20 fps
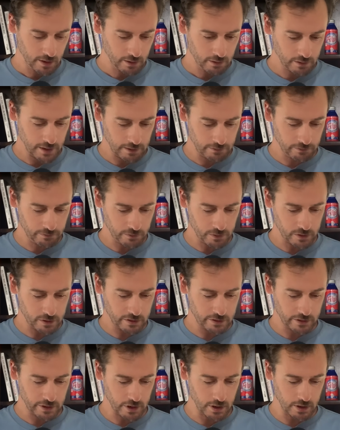left for
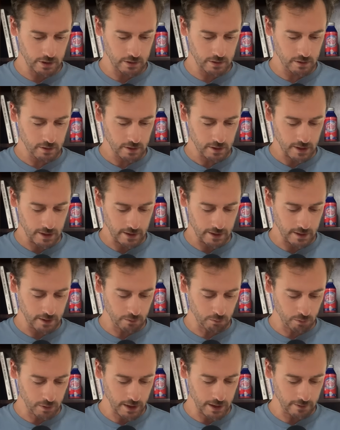stun, and
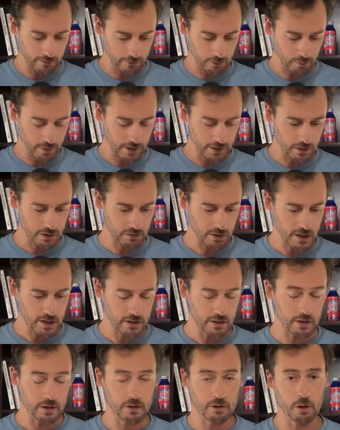then right for
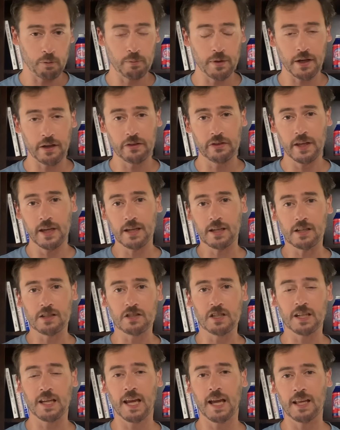penetration. Her big thing is
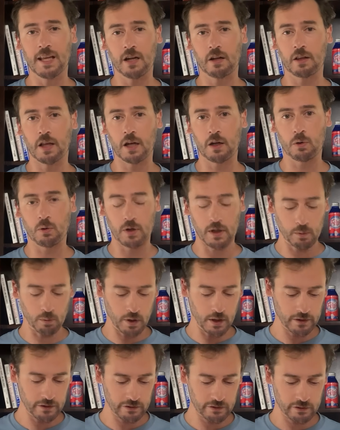she can't hit a lot of horde at
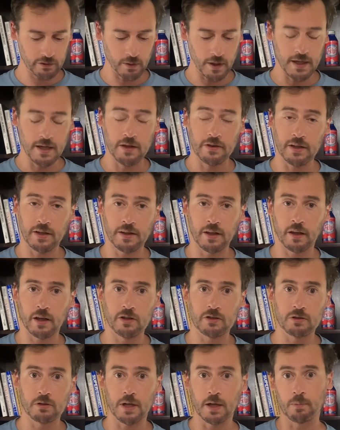once, so anything that
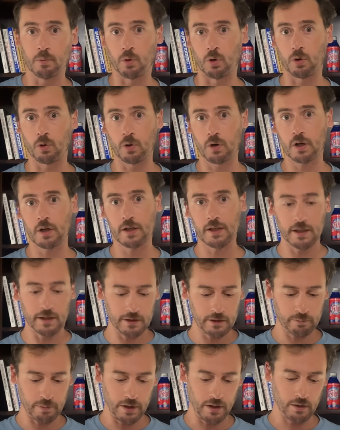lets you hit more horde
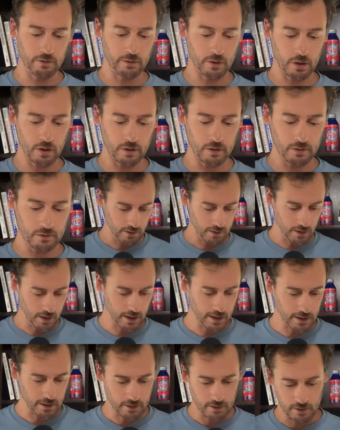is better for her.
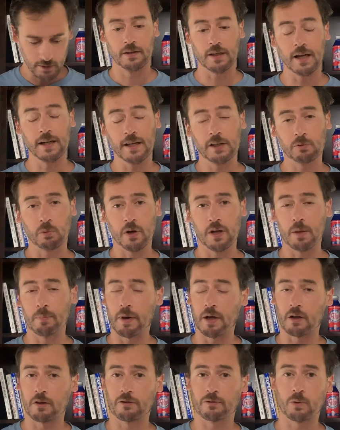Knight has one of the
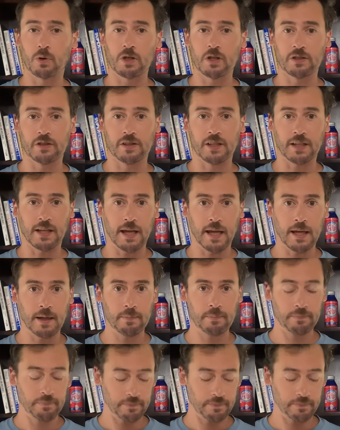better forges in the game.